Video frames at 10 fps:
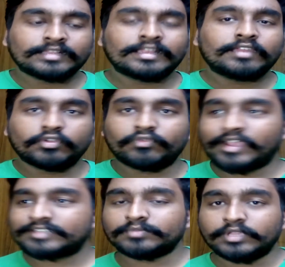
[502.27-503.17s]
and then if you
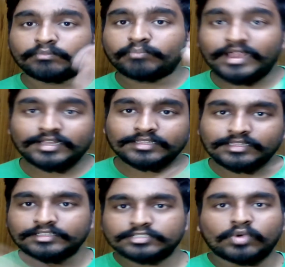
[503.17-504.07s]
find something better
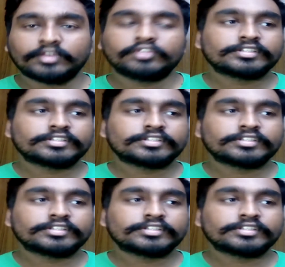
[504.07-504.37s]
than this one,